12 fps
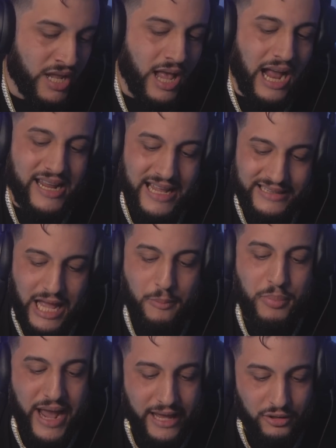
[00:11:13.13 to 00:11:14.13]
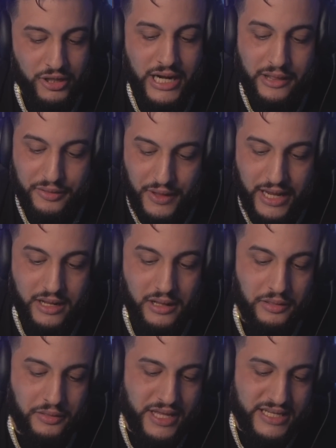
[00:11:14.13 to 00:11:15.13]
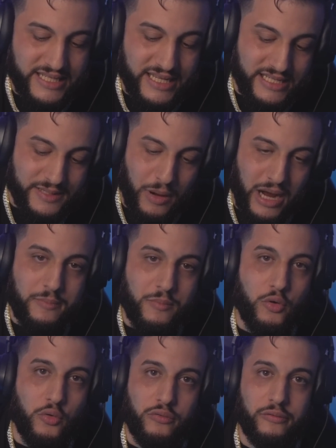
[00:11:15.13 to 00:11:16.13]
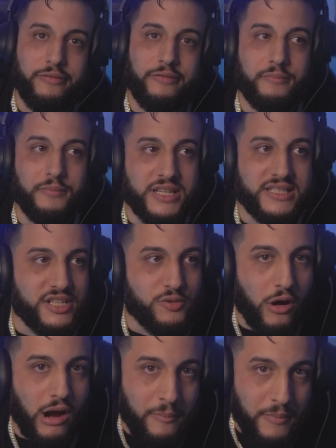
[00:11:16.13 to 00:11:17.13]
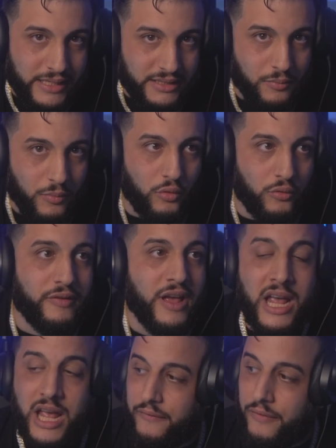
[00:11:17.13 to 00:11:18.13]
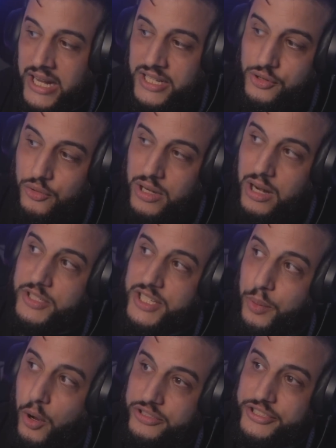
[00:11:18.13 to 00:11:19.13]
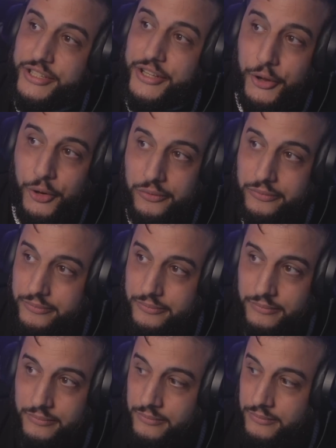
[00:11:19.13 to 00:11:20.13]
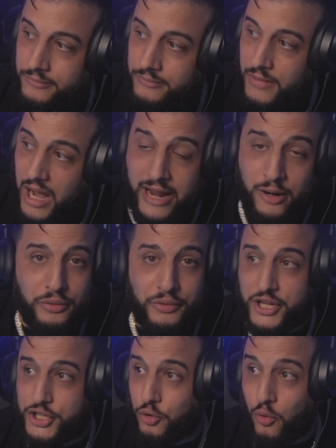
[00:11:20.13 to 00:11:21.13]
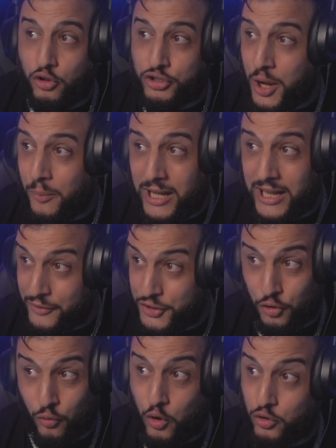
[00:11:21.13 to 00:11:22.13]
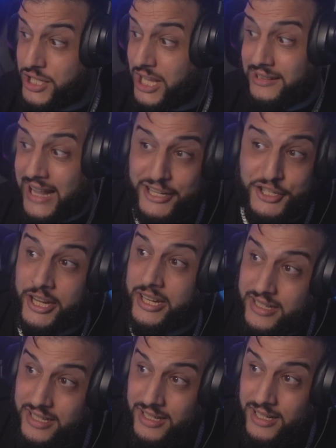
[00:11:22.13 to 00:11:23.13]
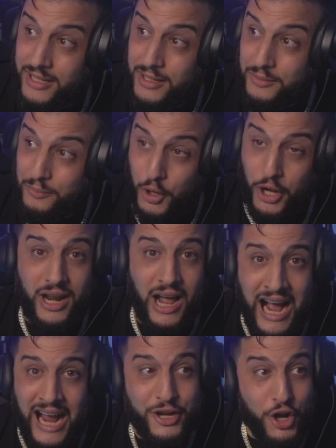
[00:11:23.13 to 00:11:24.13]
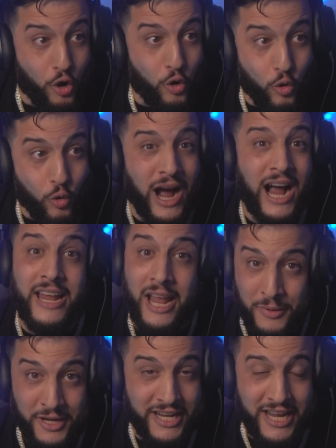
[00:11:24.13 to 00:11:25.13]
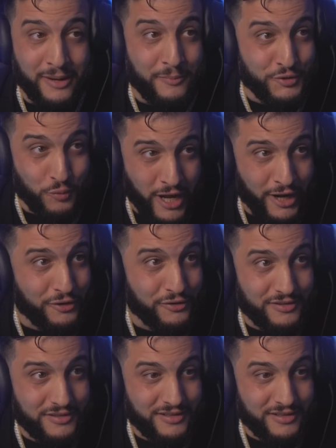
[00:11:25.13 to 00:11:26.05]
I get that battle and I think, this is my move. This is where I make the move. If I do what I'm supposed to do, I don't think Sharon's on my, and Sharon's a legend, but I know who I am in the game as well.